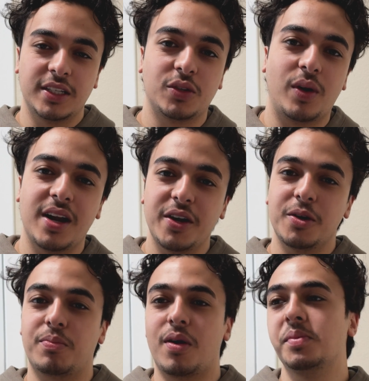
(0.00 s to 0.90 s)
so right now you're
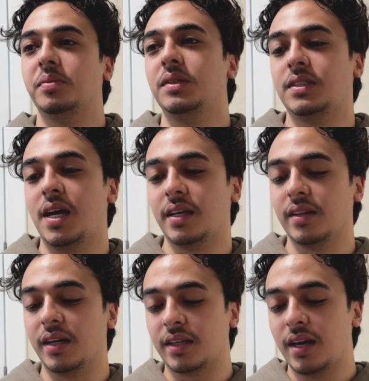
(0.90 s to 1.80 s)
probably saying
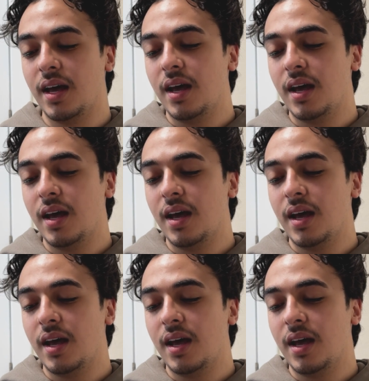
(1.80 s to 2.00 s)
like,